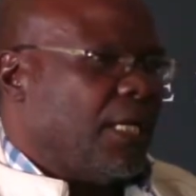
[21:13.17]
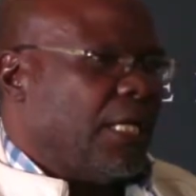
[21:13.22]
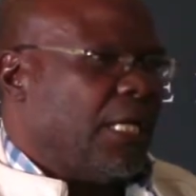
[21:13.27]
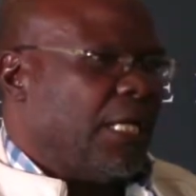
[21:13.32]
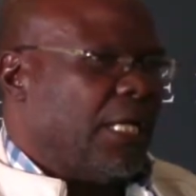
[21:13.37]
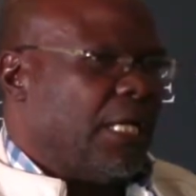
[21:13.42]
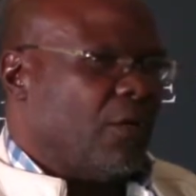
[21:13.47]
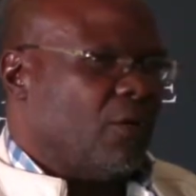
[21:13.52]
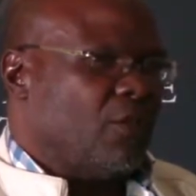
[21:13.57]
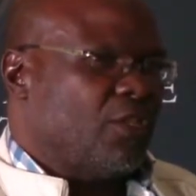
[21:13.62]

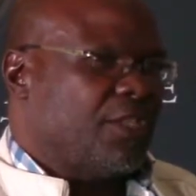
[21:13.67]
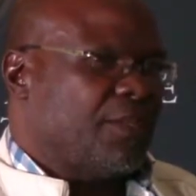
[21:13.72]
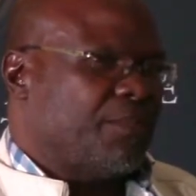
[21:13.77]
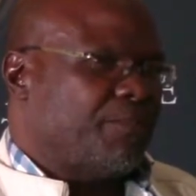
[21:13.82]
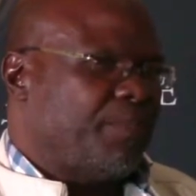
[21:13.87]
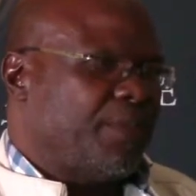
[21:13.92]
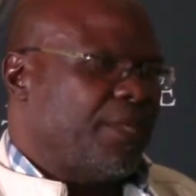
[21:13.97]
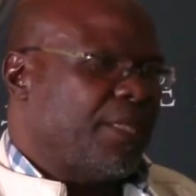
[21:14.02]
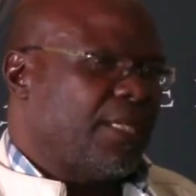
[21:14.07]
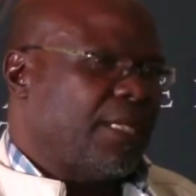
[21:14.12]
I will
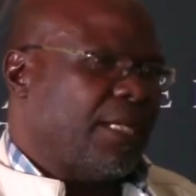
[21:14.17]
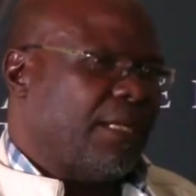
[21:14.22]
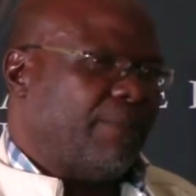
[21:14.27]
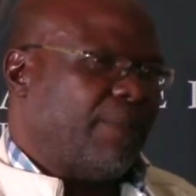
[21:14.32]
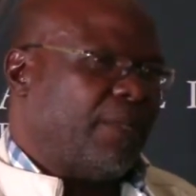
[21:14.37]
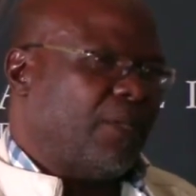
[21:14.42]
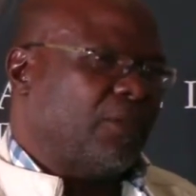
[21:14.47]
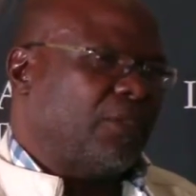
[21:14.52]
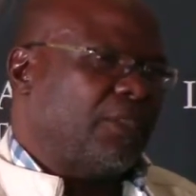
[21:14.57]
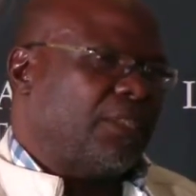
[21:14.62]
speak
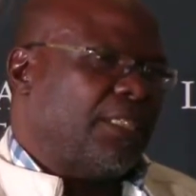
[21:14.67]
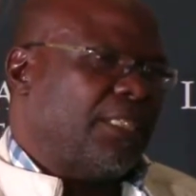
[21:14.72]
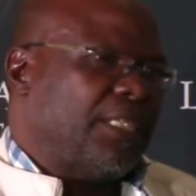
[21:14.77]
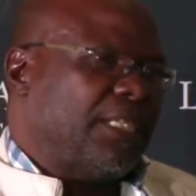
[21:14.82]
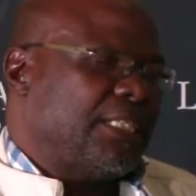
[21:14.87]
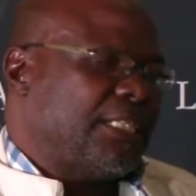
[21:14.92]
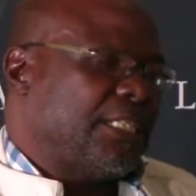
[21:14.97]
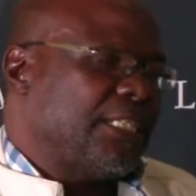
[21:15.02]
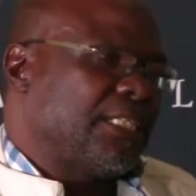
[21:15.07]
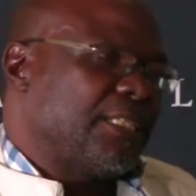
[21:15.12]
about the
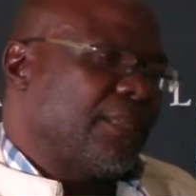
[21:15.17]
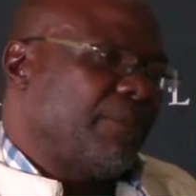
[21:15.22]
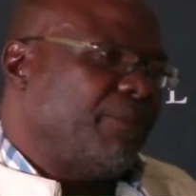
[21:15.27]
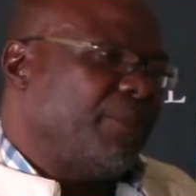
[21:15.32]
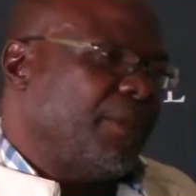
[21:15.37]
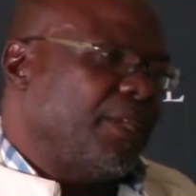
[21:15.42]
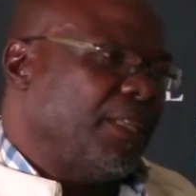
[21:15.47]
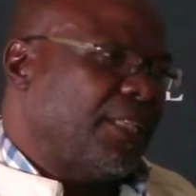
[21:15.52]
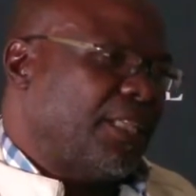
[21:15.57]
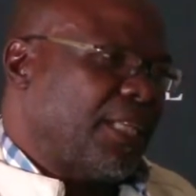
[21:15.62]

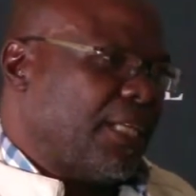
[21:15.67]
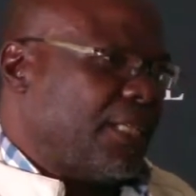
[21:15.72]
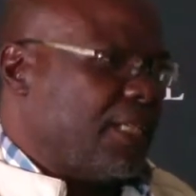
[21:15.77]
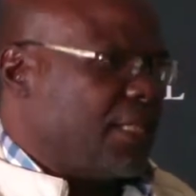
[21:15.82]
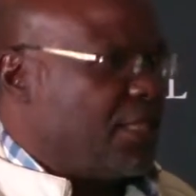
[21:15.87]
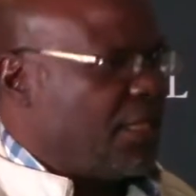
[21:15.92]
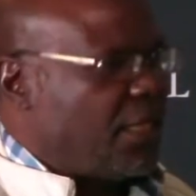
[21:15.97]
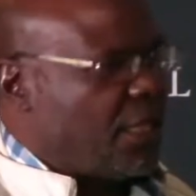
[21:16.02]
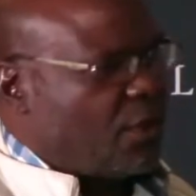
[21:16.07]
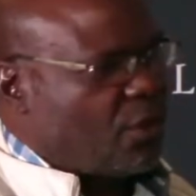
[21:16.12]
TCB,
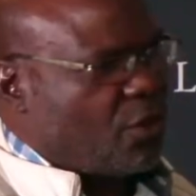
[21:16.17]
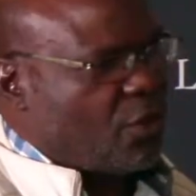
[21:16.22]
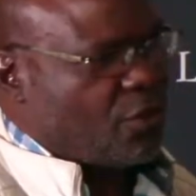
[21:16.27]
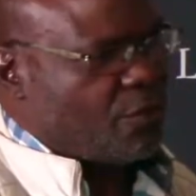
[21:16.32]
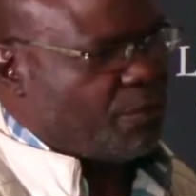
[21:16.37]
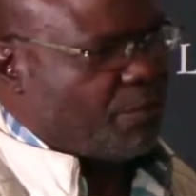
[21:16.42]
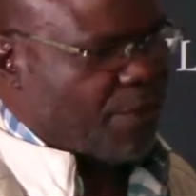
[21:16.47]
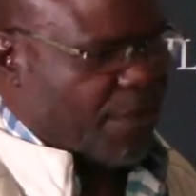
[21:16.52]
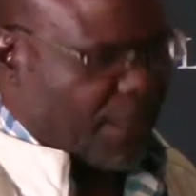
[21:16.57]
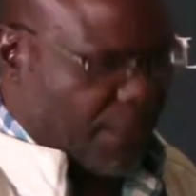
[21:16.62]
Traditional
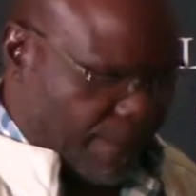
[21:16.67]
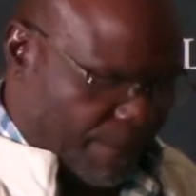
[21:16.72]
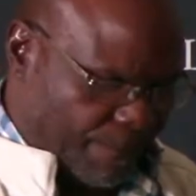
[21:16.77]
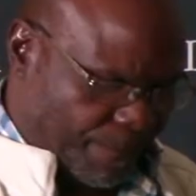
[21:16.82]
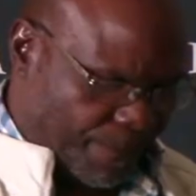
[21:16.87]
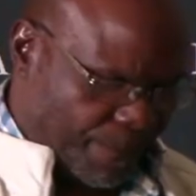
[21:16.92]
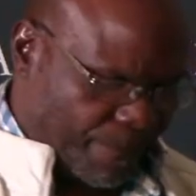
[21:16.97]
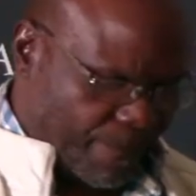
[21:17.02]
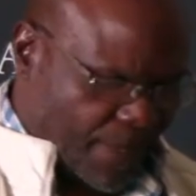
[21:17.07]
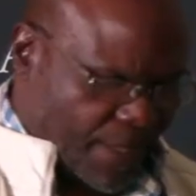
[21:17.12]
Court Bill,
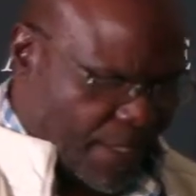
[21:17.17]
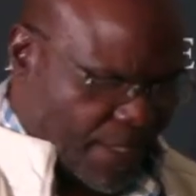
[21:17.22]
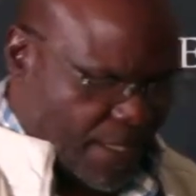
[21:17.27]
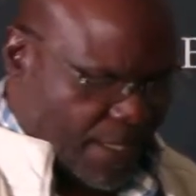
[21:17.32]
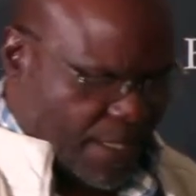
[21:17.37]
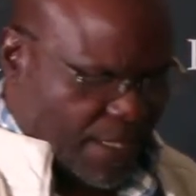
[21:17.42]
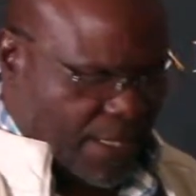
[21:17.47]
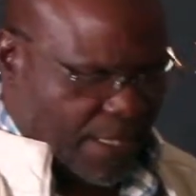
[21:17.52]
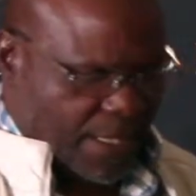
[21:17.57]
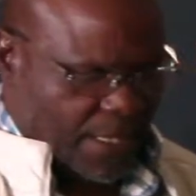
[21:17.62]

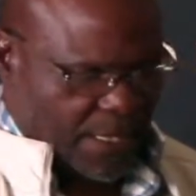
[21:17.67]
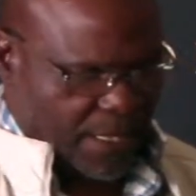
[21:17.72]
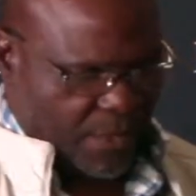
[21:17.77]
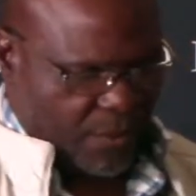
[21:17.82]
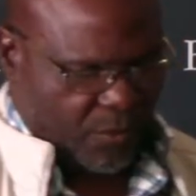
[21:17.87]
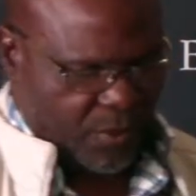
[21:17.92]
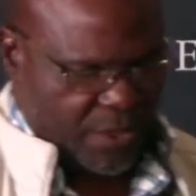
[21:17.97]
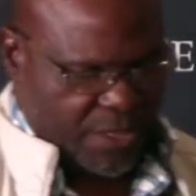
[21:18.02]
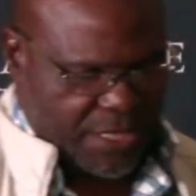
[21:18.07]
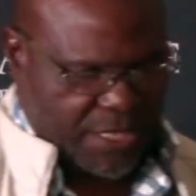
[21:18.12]

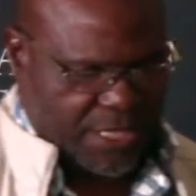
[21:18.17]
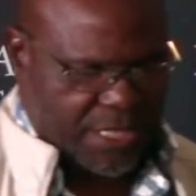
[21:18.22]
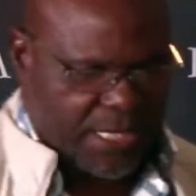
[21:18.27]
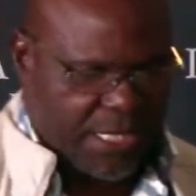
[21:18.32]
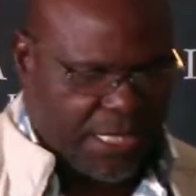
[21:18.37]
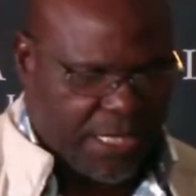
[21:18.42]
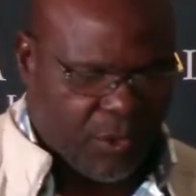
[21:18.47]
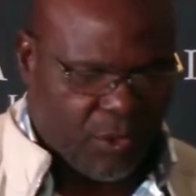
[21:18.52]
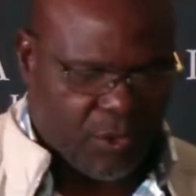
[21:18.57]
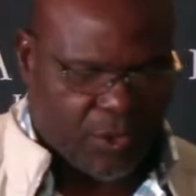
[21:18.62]
which
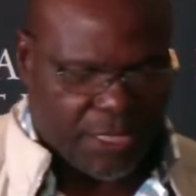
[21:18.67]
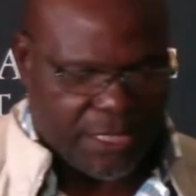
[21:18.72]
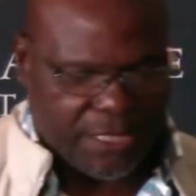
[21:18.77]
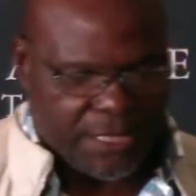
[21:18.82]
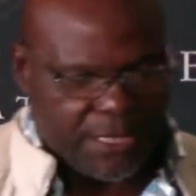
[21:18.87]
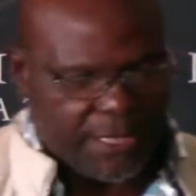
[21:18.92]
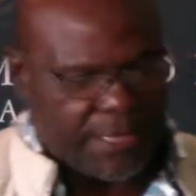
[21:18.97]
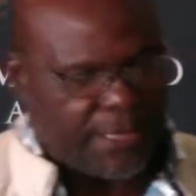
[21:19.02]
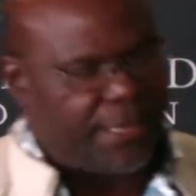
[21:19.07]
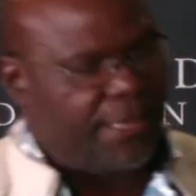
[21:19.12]
I
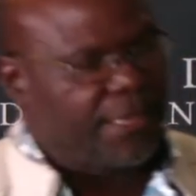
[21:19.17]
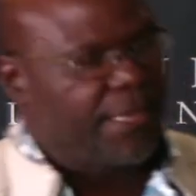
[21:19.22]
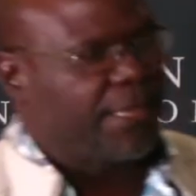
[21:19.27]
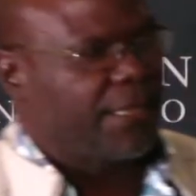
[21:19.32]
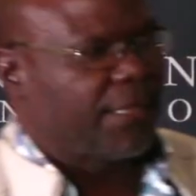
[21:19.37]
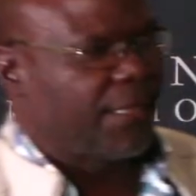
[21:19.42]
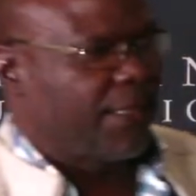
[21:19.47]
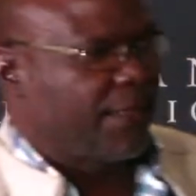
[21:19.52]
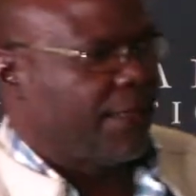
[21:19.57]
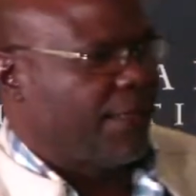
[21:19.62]
already
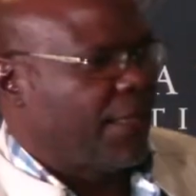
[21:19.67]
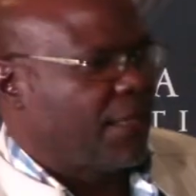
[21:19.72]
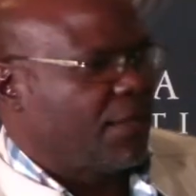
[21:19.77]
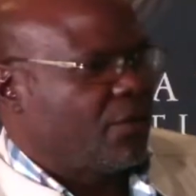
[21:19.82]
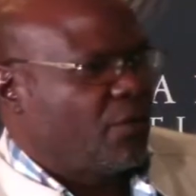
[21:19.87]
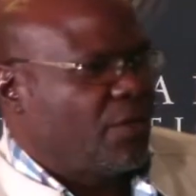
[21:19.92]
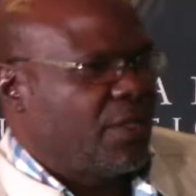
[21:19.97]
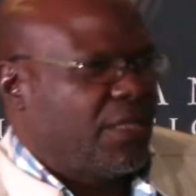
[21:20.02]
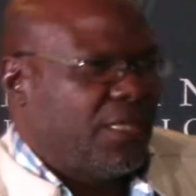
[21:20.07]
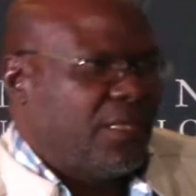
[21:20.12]
indicated that we,